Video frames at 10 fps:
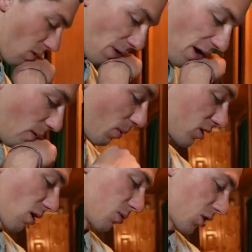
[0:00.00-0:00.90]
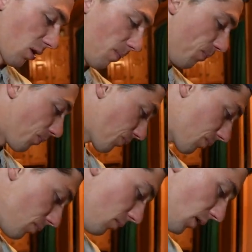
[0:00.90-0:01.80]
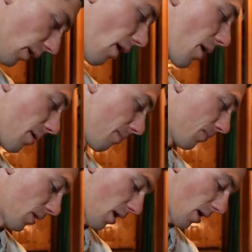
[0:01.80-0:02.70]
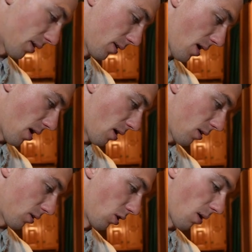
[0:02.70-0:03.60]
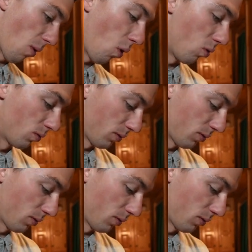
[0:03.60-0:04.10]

Oh my God, basically I'm just gonna gut him and uh, cook him whole.